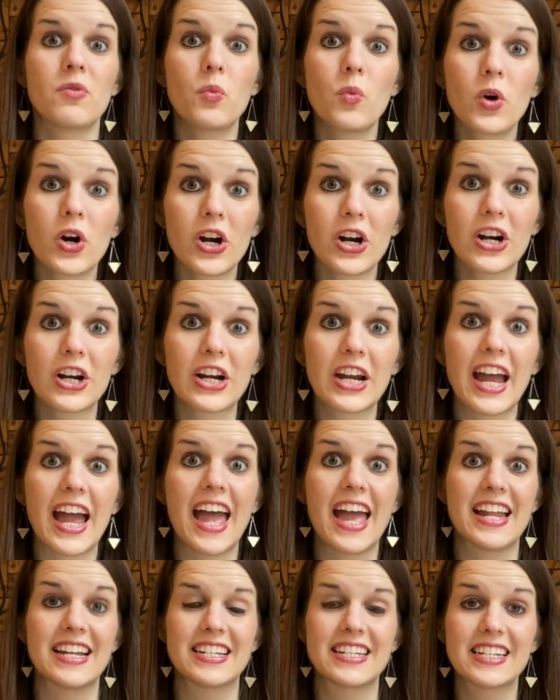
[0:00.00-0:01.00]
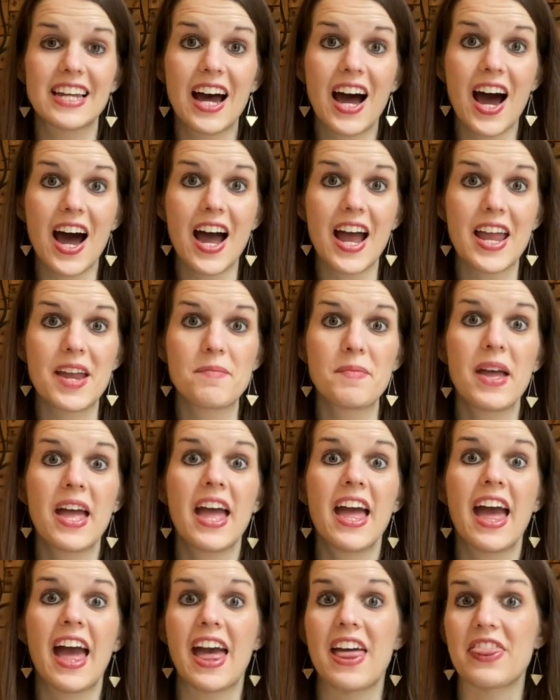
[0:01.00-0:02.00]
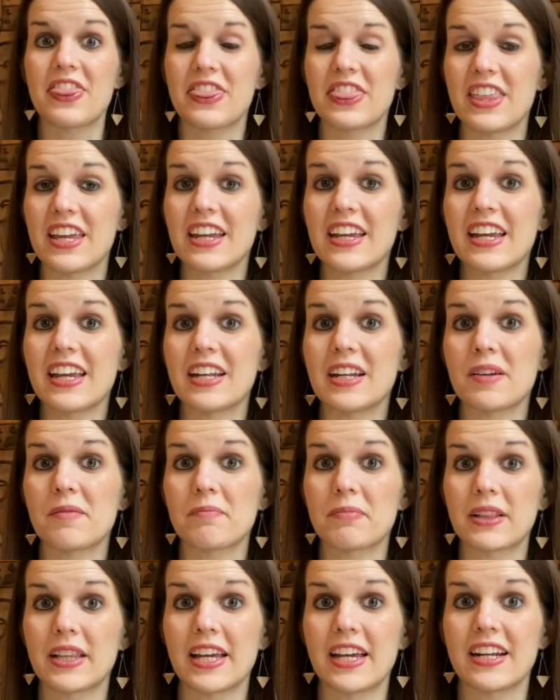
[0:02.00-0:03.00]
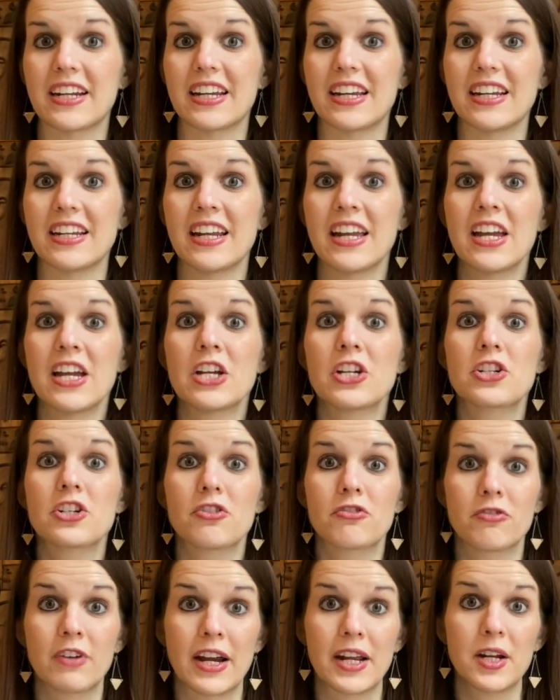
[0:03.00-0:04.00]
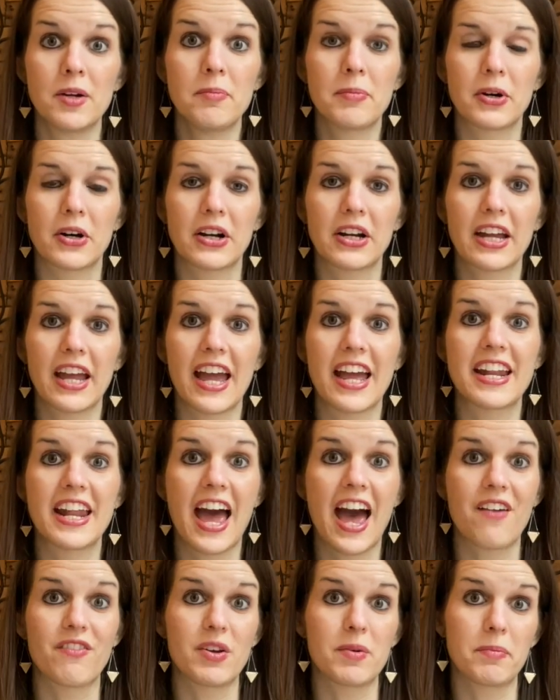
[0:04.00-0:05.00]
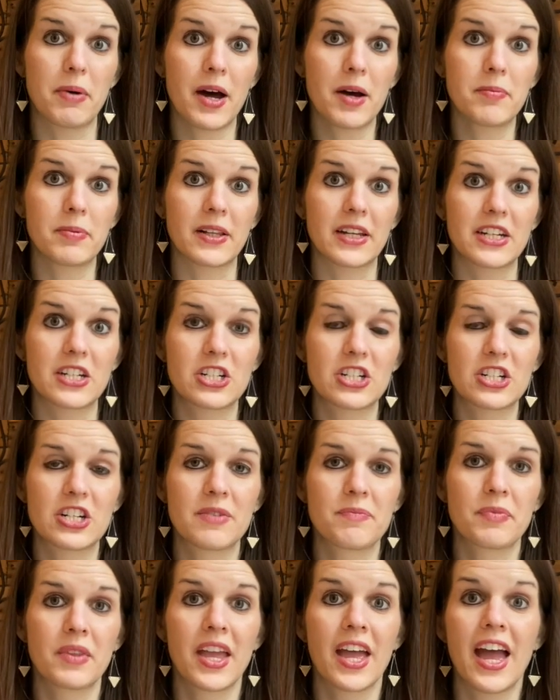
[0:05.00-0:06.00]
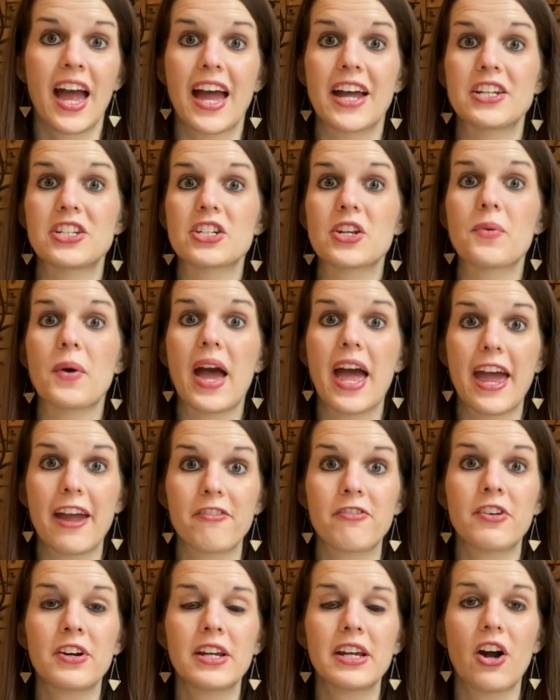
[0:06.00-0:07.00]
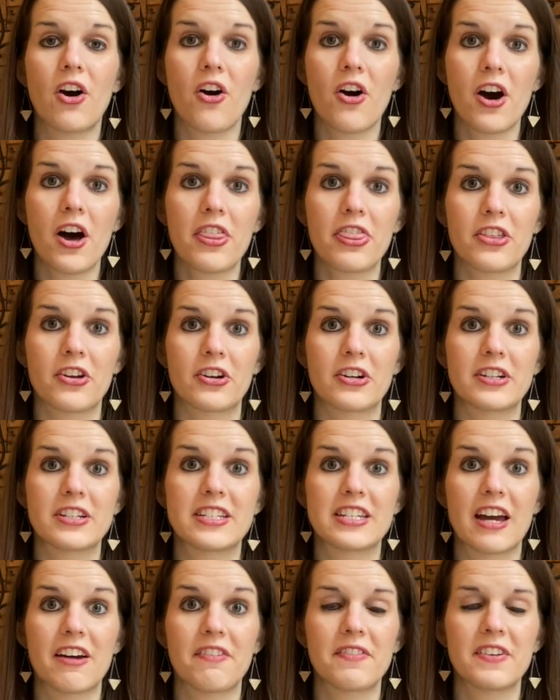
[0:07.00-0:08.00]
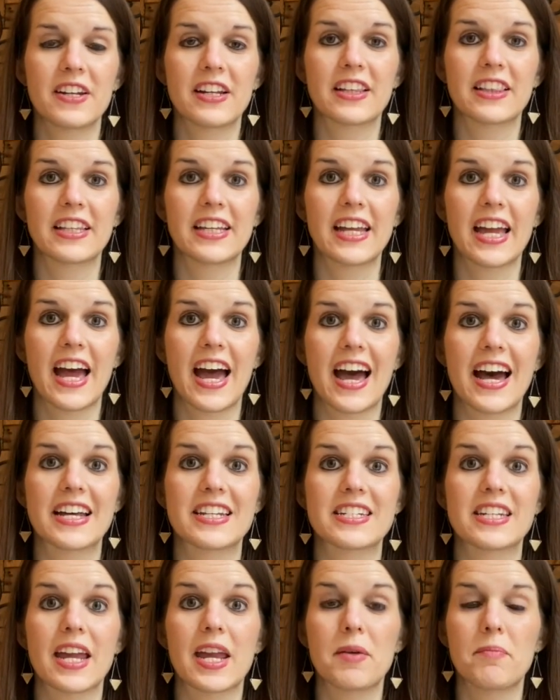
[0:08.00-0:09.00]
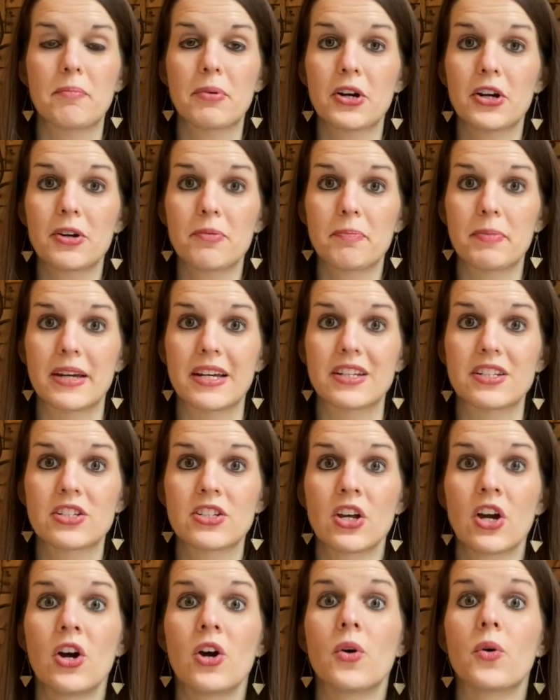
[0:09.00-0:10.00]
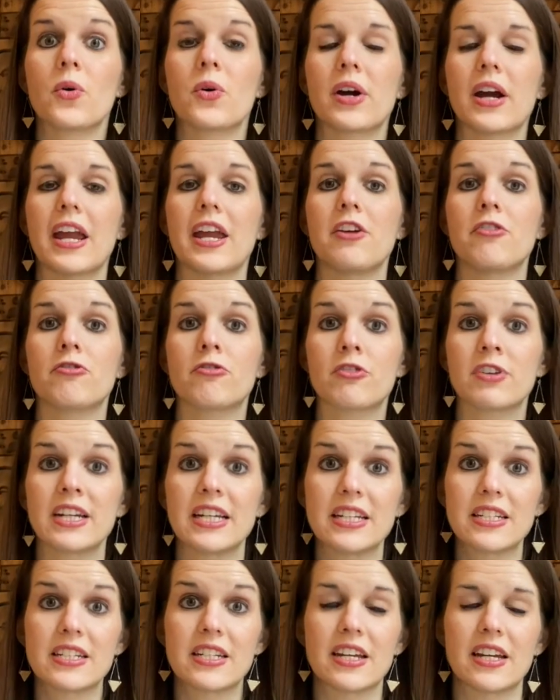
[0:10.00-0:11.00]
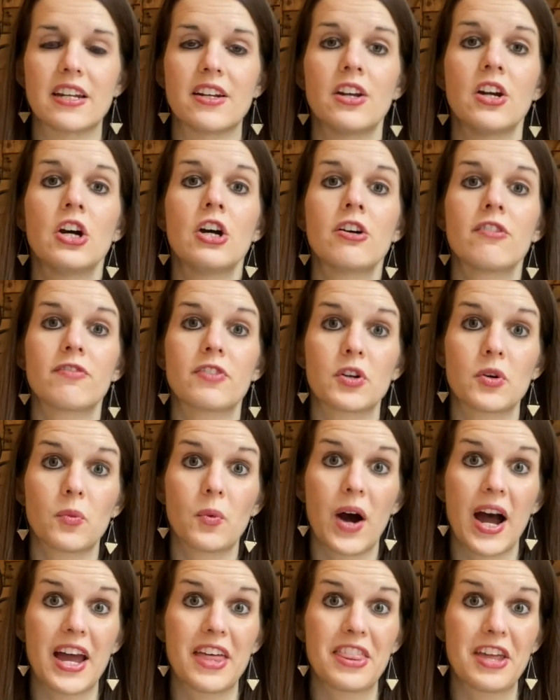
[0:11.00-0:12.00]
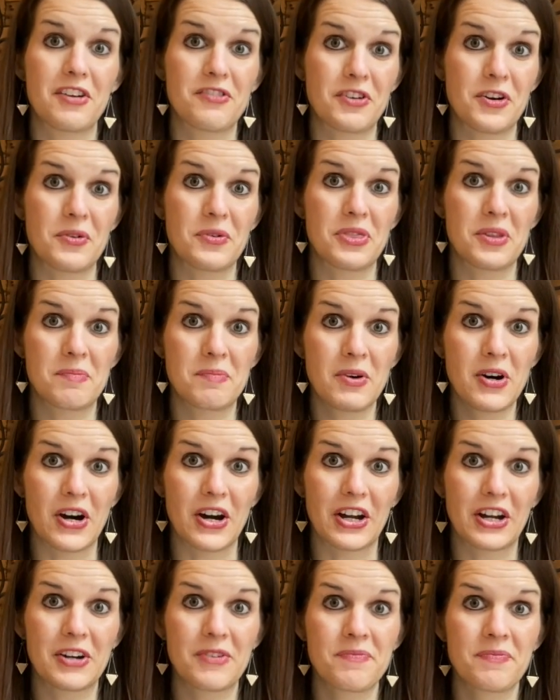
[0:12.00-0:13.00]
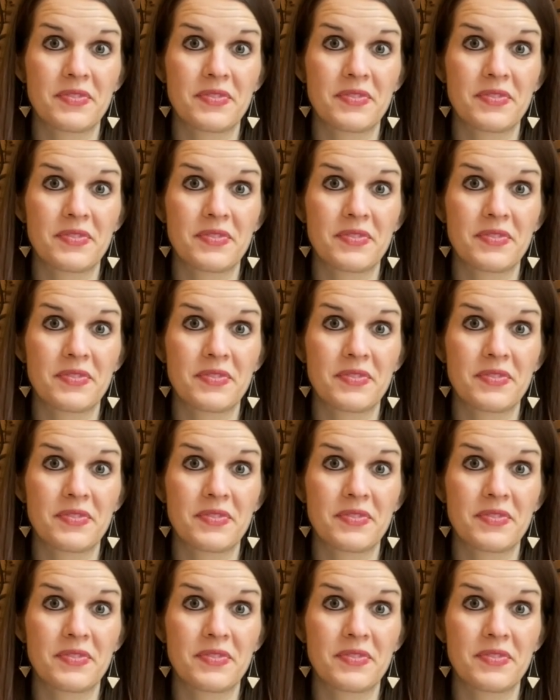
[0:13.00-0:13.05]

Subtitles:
work and time and thinking and planning to write a book and have it published. And so every author definitely has a purpose or a reason for why they wrote the book.